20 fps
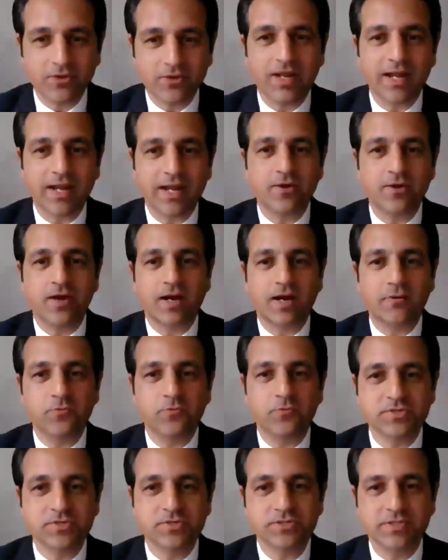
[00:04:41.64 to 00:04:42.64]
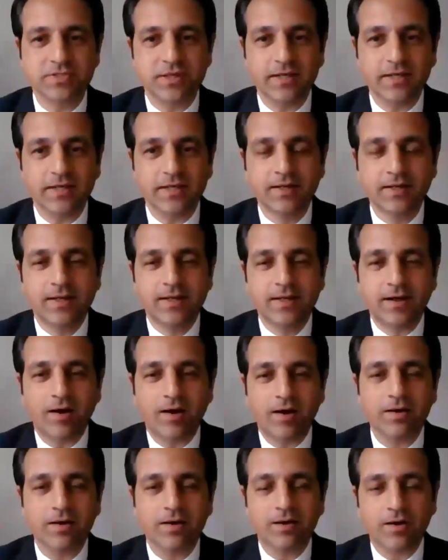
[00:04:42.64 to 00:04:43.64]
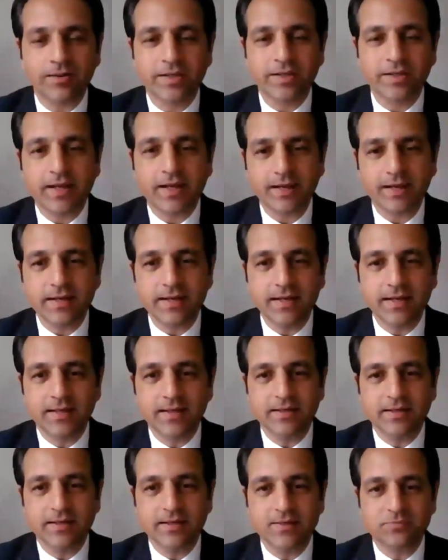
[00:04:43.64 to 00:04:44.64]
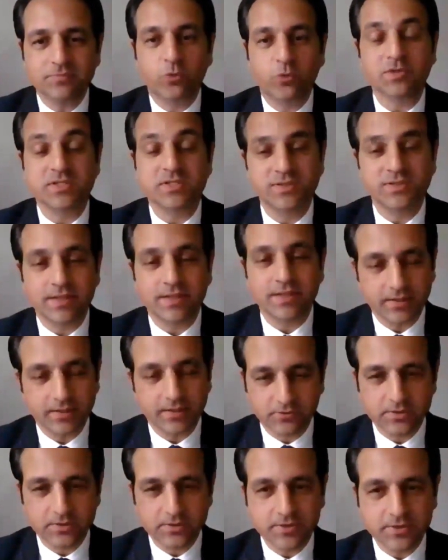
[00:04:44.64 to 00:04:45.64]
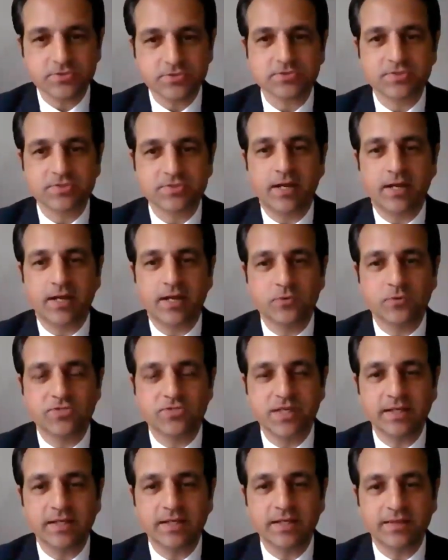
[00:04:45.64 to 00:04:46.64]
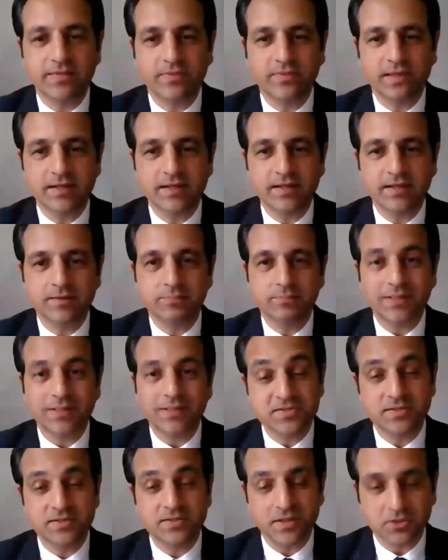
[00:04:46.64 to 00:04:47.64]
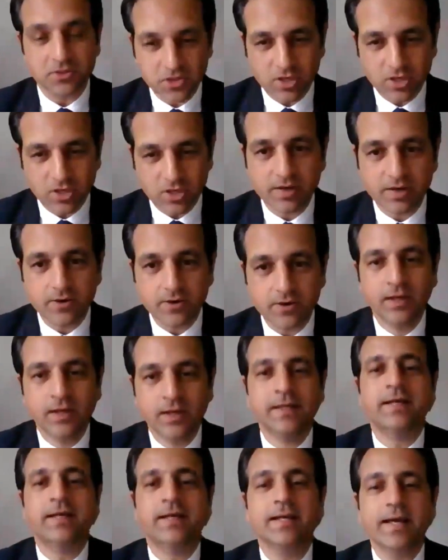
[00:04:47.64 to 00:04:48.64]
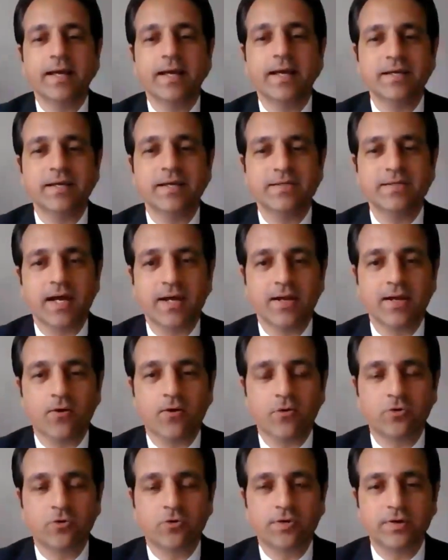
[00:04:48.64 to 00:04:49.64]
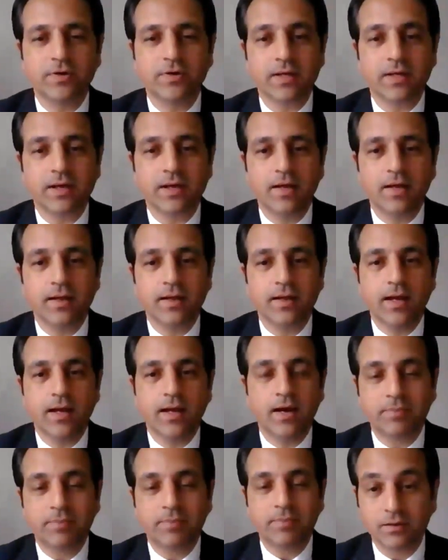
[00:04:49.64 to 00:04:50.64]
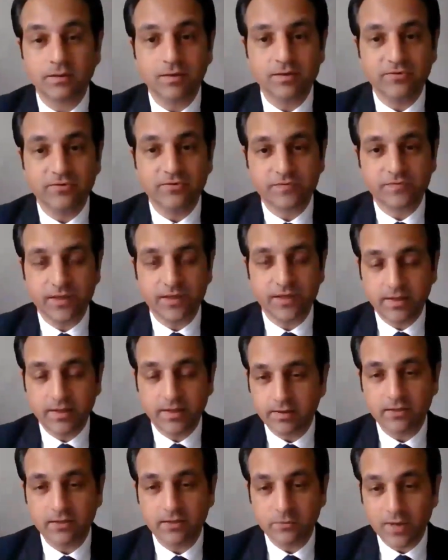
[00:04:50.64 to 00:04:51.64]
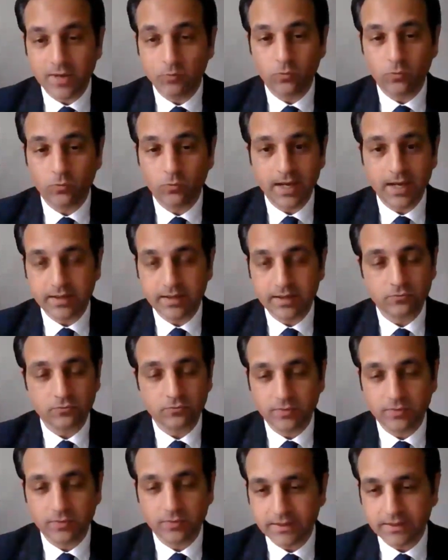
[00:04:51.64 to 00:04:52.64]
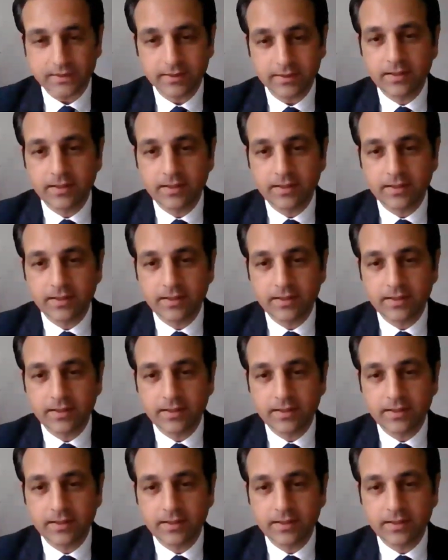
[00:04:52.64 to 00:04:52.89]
now. I was on holiday in Puerto de la Cruz. I was sitting in the Plaza del Charco, and I ordered a bottle of Canary and red wine, really